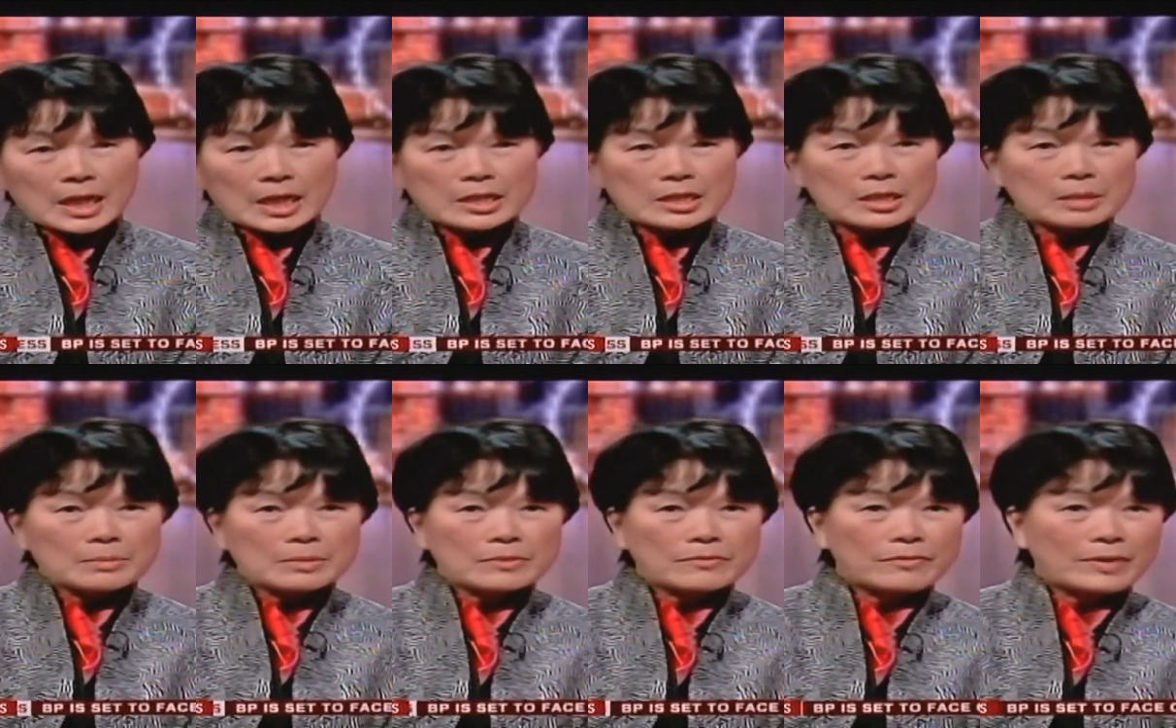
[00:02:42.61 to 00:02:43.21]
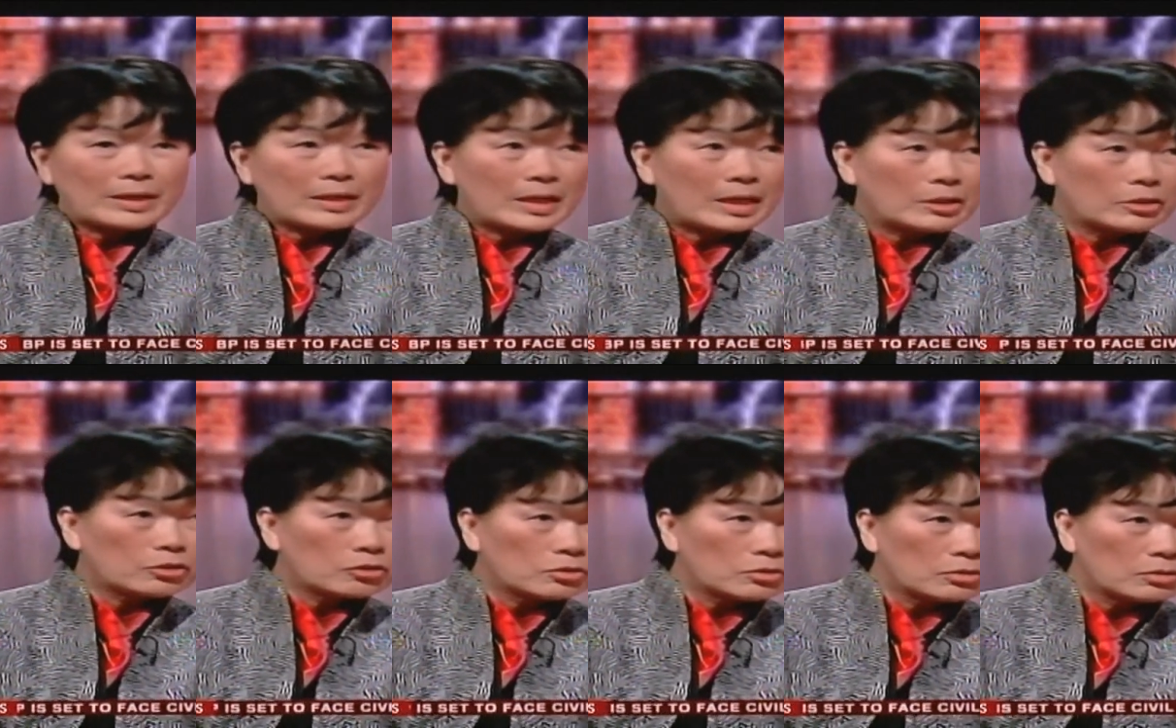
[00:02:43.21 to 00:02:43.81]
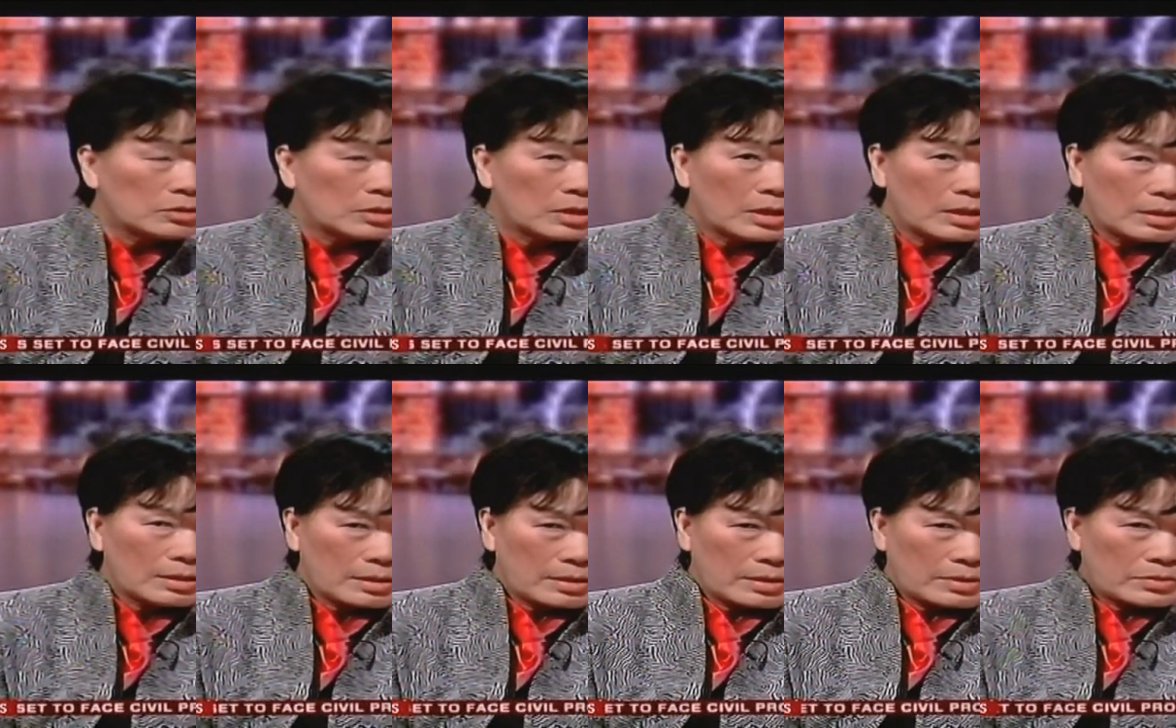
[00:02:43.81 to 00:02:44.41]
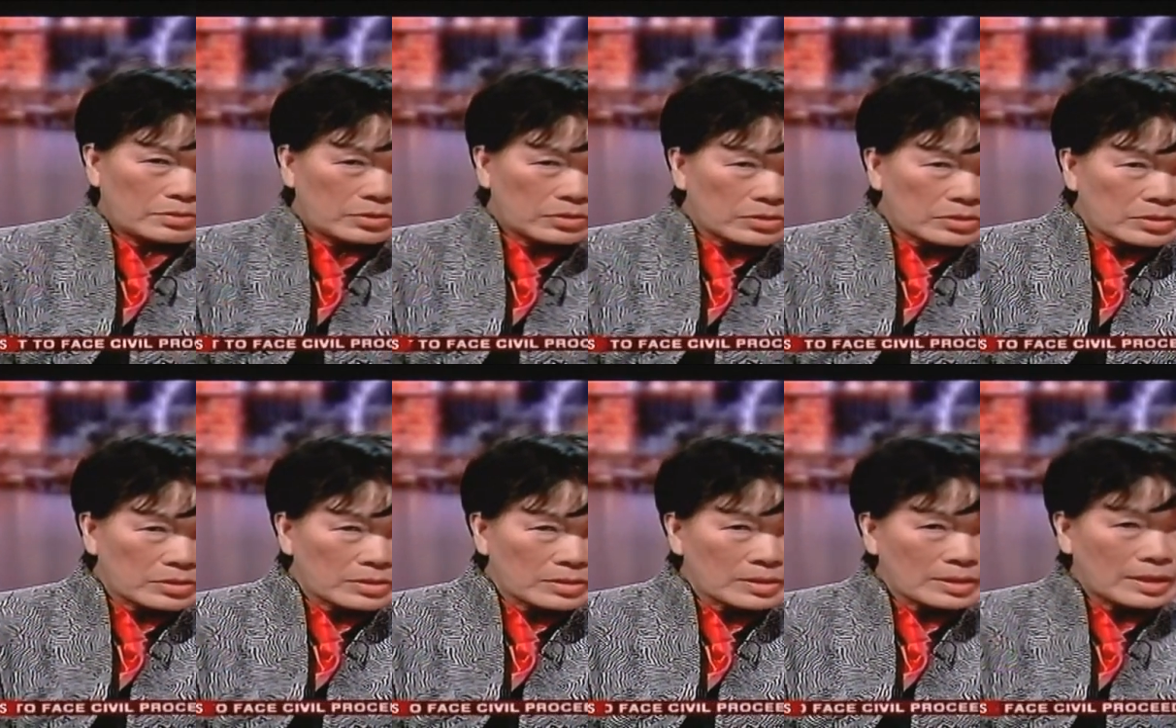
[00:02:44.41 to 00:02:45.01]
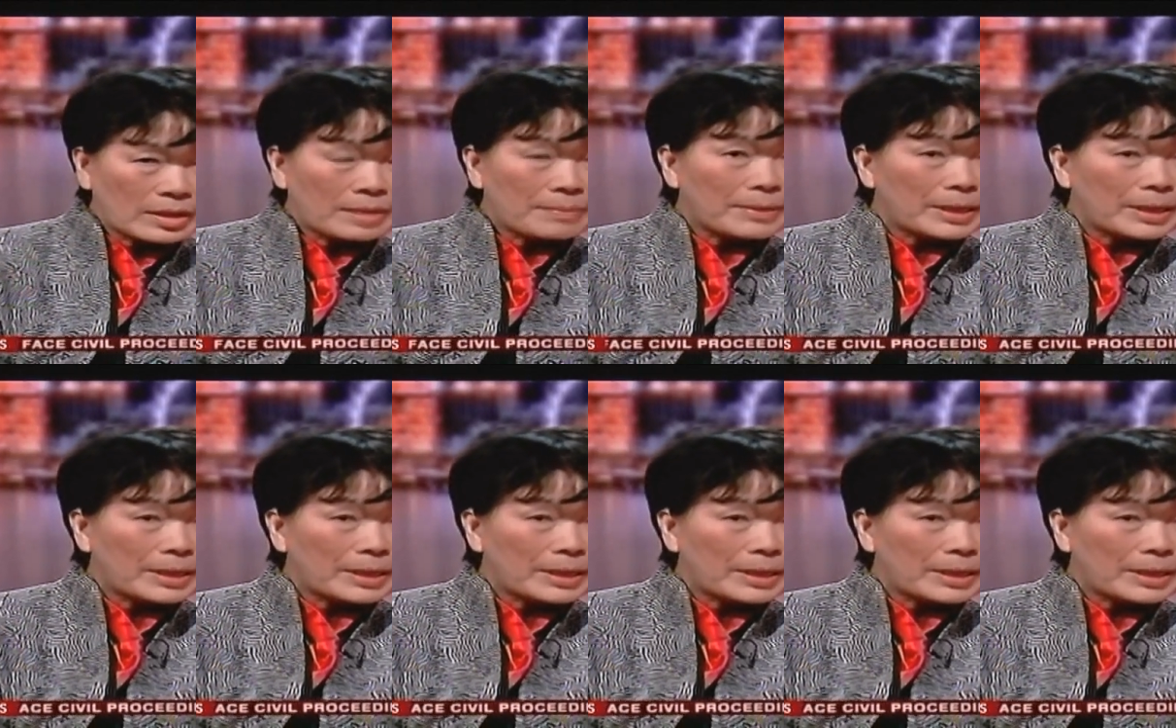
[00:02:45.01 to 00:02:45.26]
in terms of financial assistance there.